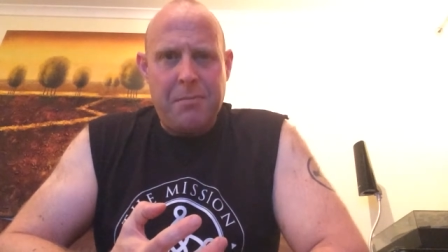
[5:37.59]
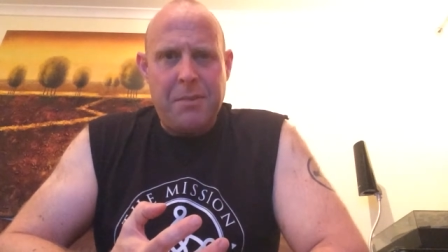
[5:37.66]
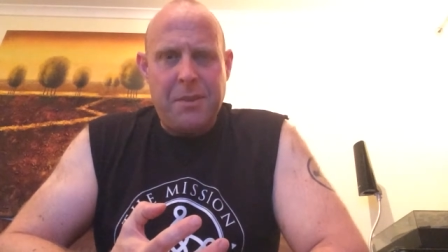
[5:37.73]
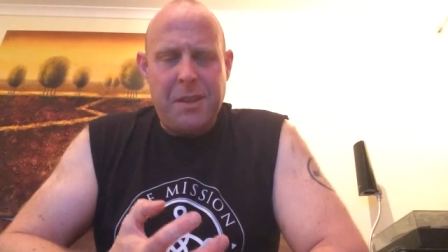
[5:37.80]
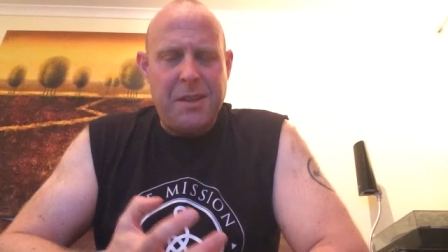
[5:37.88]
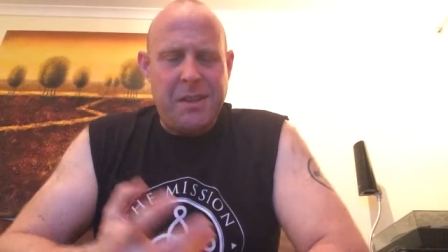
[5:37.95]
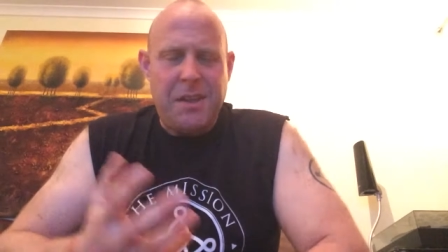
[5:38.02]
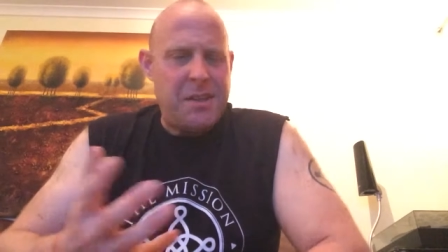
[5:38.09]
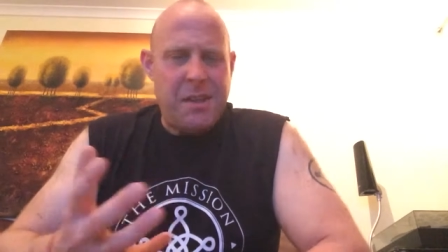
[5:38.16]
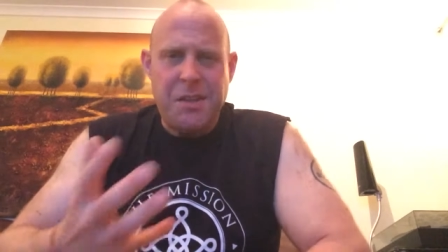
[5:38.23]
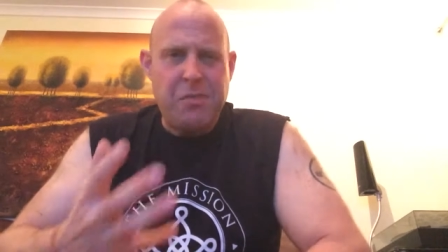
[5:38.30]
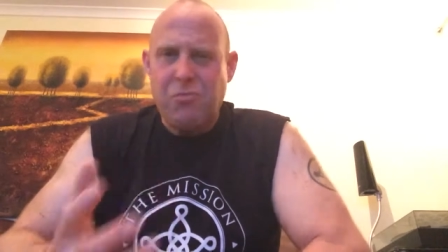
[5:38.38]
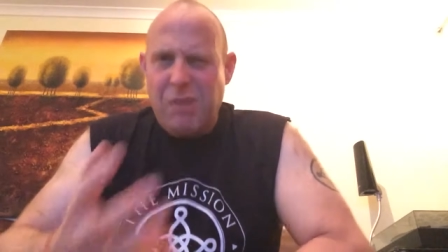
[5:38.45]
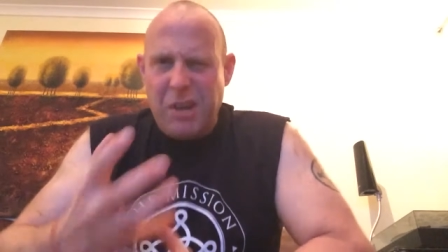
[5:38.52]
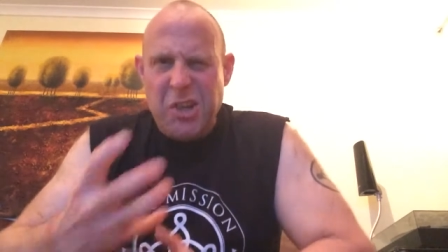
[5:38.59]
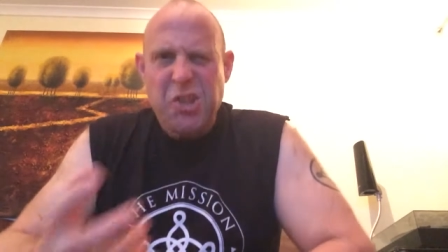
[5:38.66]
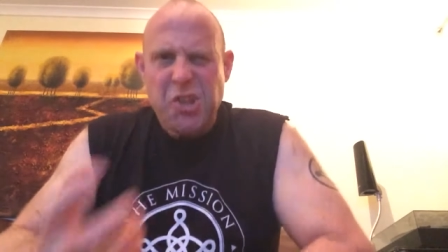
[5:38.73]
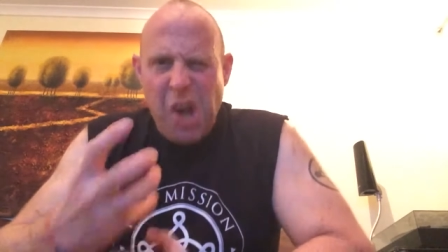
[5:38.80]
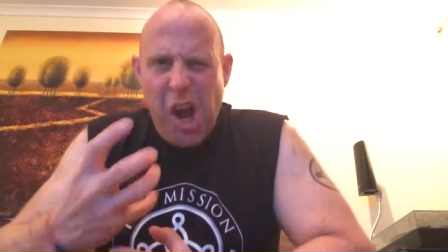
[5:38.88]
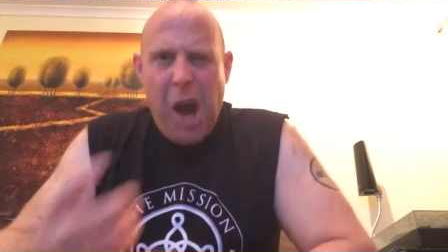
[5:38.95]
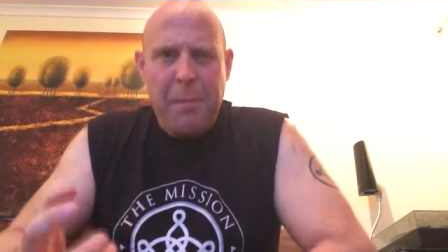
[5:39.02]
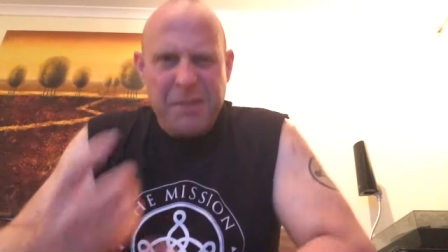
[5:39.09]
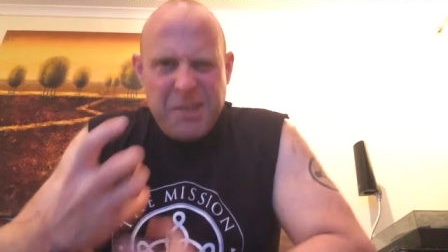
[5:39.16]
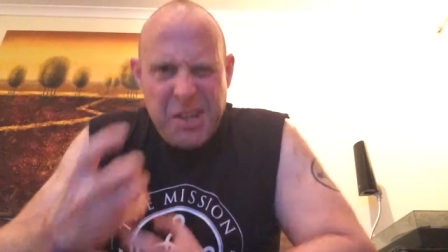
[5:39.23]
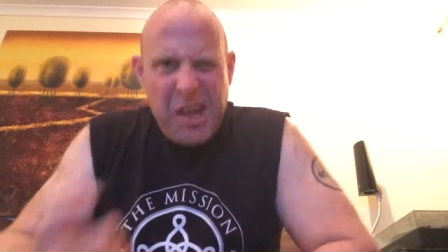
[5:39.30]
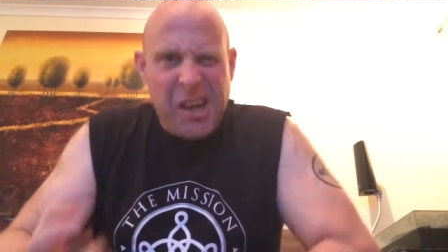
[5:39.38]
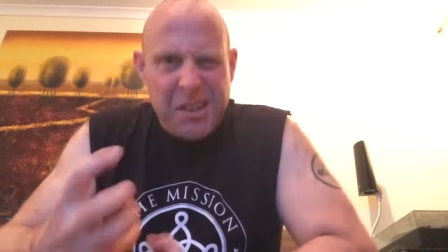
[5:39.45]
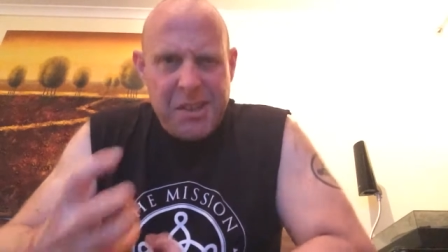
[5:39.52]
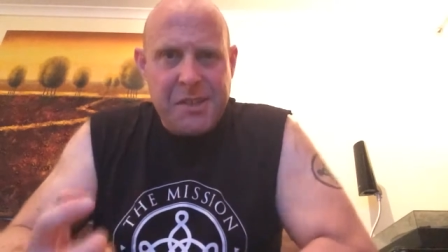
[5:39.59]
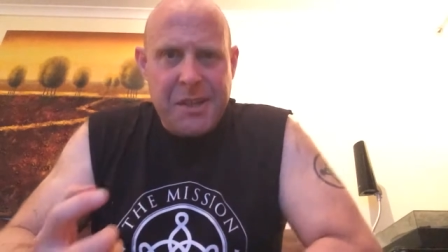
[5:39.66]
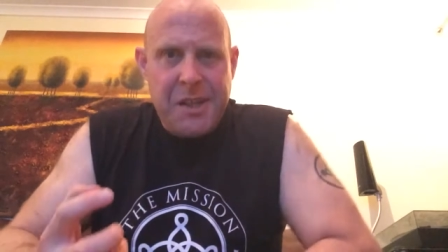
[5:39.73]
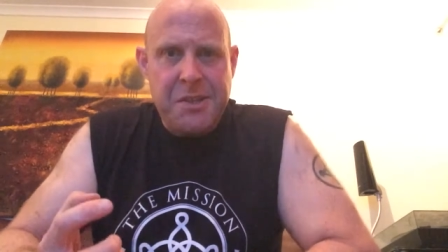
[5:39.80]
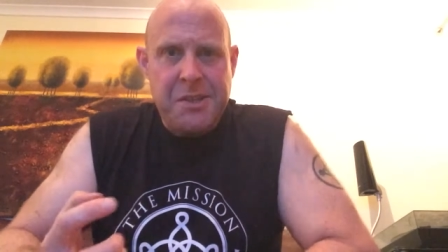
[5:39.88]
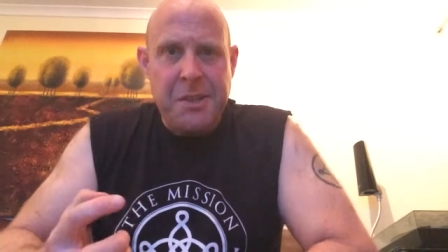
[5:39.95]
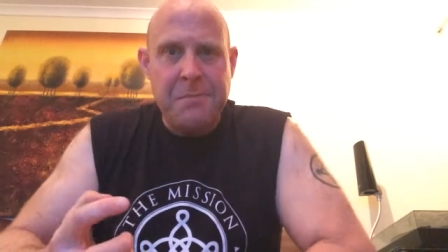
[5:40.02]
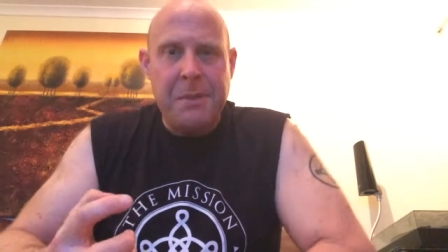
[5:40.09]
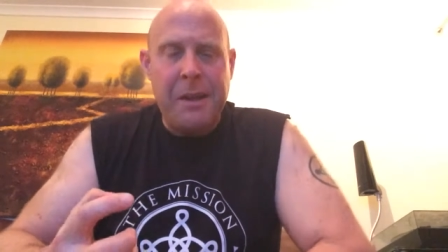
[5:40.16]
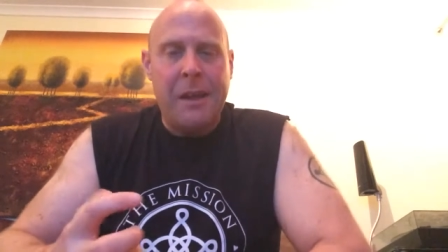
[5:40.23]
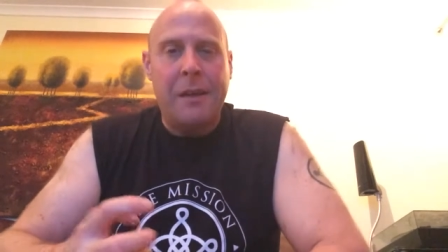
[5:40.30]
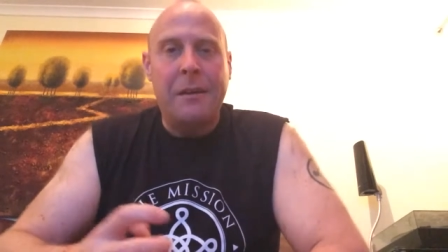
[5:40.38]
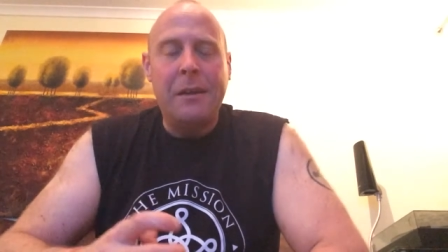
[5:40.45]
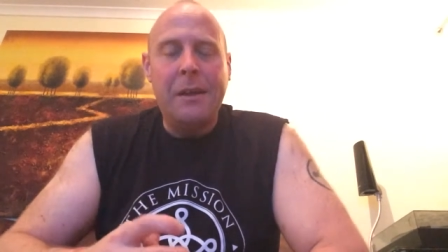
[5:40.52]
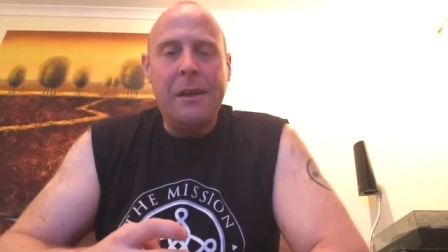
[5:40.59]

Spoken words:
It's a really sharp, tart tasting beer.